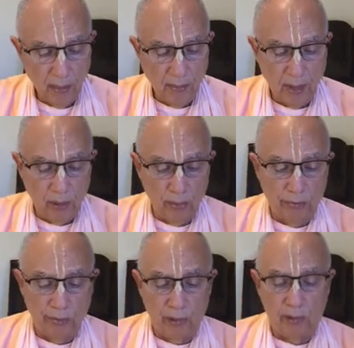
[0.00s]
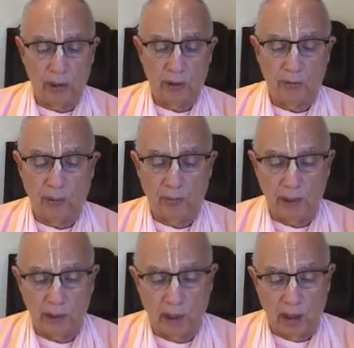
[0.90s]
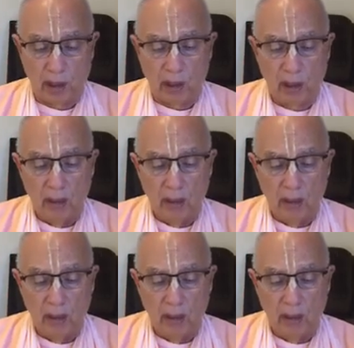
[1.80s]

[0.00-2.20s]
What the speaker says: my own feelings for my son.